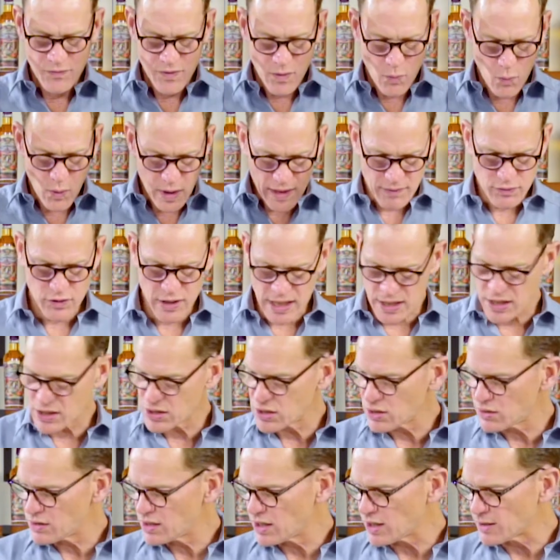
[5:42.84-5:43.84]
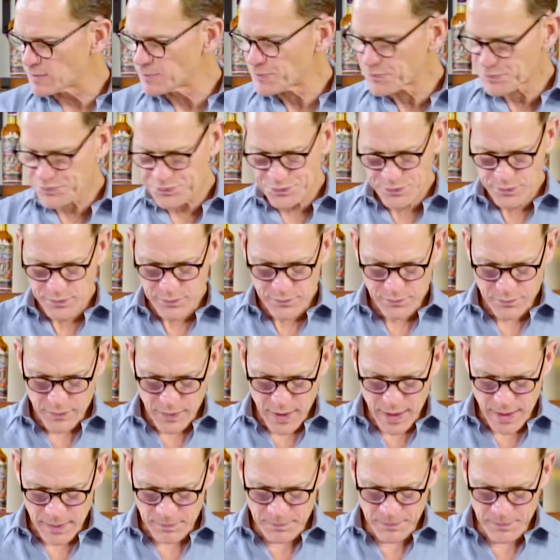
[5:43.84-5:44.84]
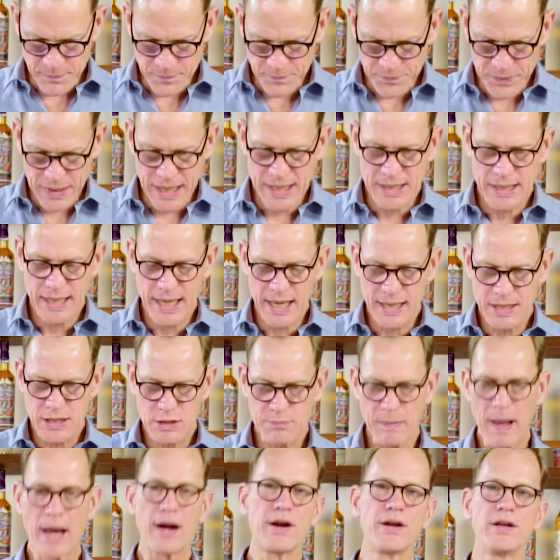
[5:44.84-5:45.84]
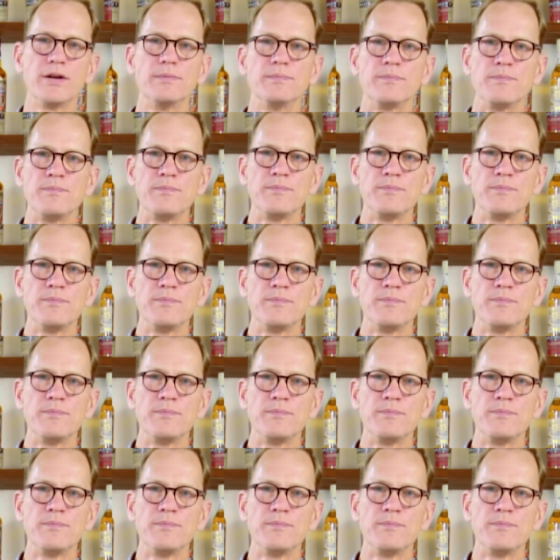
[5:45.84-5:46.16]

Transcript: What I've tried to do here is inspire you